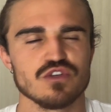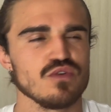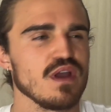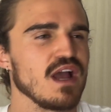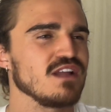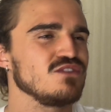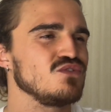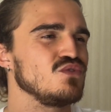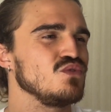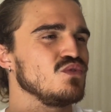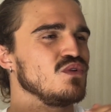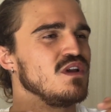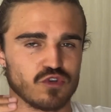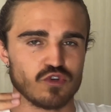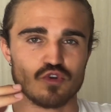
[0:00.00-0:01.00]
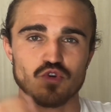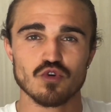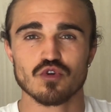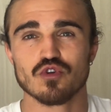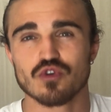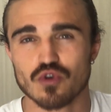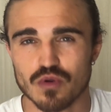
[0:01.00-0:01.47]
You had to
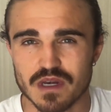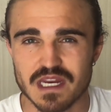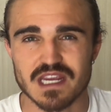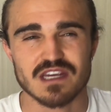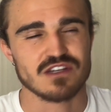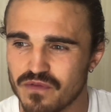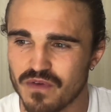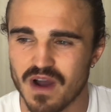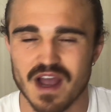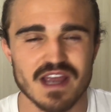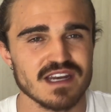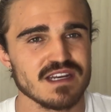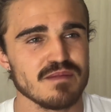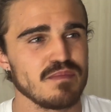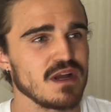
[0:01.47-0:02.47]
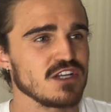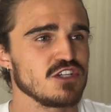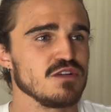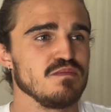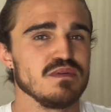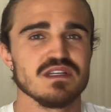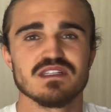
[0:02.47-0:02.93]
Google your niche, find a bunch
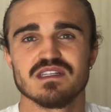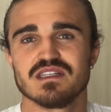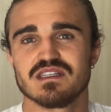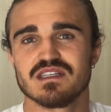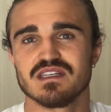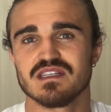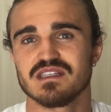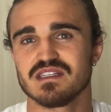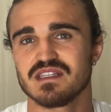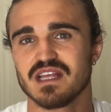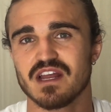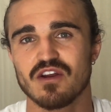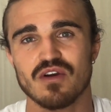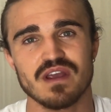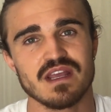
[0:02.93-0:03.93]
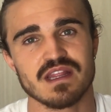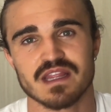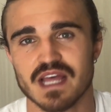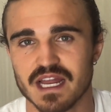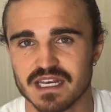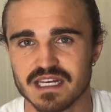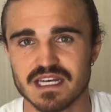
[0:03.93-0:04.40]
of businesses that are in
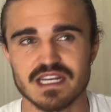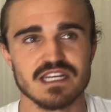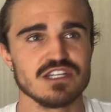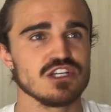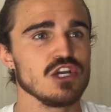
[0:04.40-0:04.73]
that niche.